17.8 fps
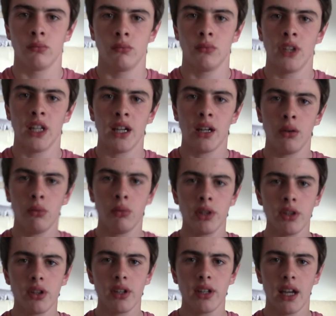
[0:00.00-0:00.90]
Now,
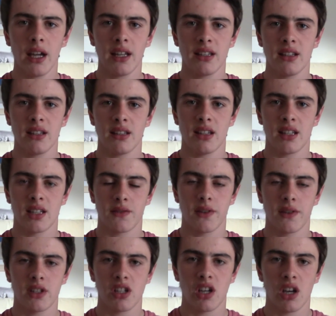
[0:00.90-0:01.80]
when I edit this
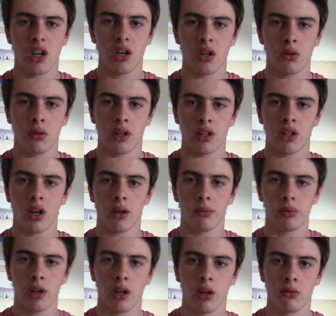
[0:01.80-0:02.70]
video and
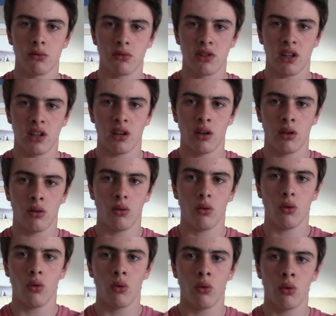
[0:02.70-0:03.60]
upload it,
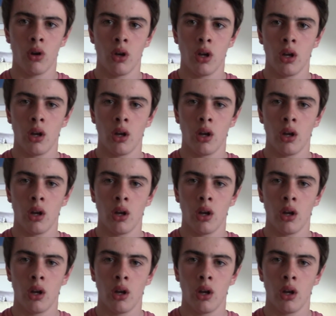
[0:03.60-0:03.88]
or